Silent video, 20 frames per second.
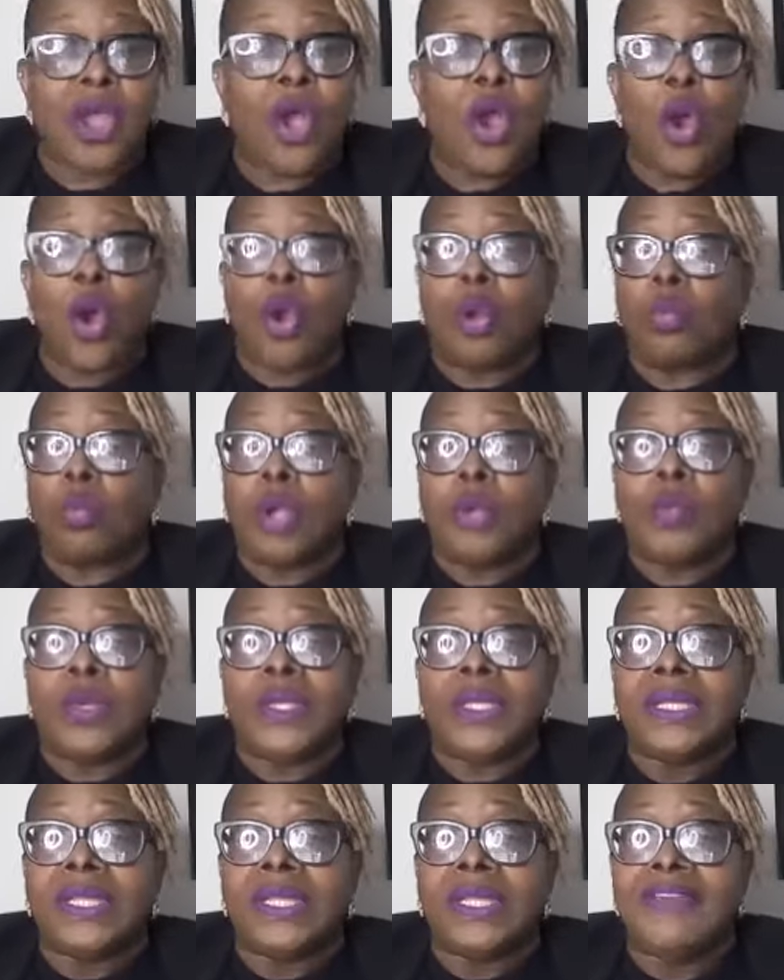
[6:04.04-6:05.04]
or when
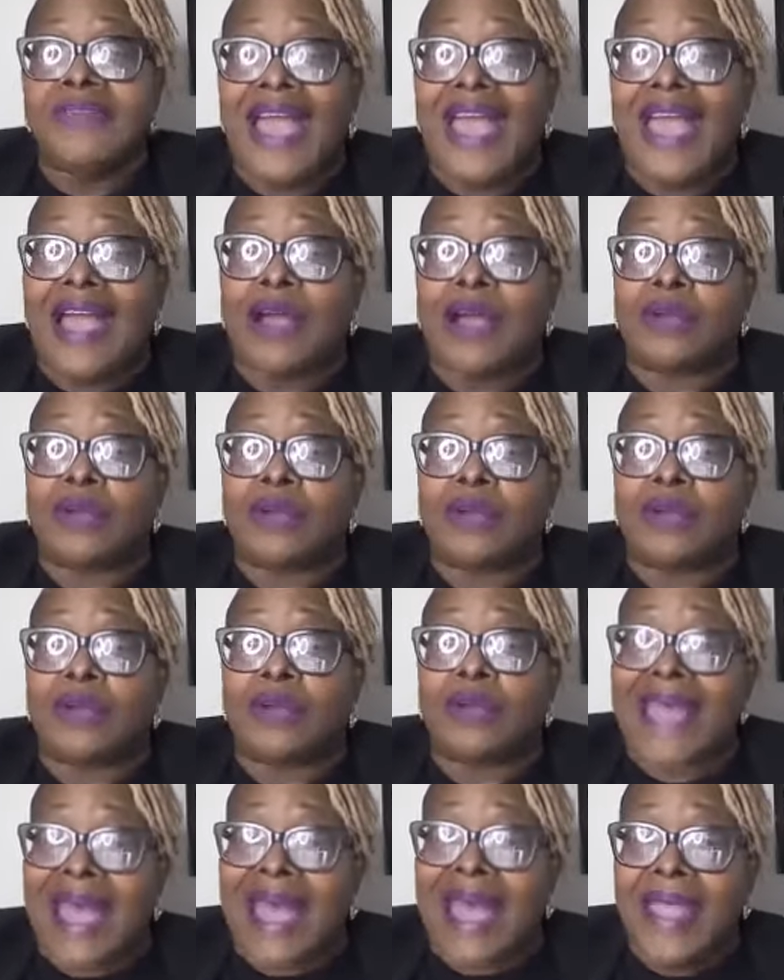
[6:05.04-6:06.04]
we live
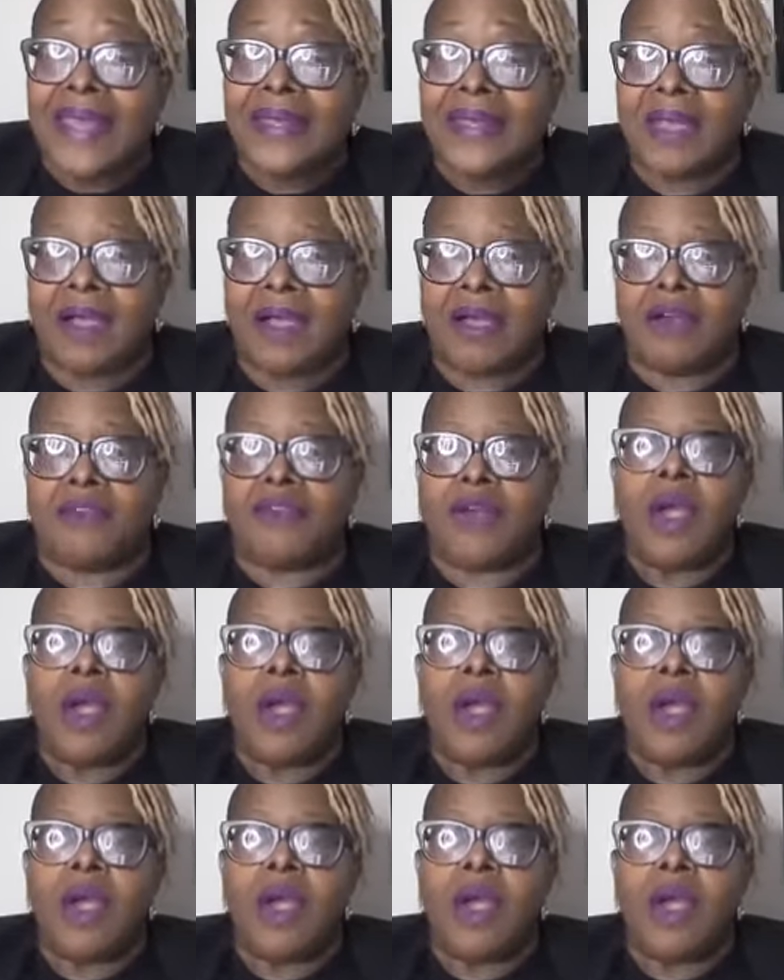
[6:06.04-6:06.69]
outside of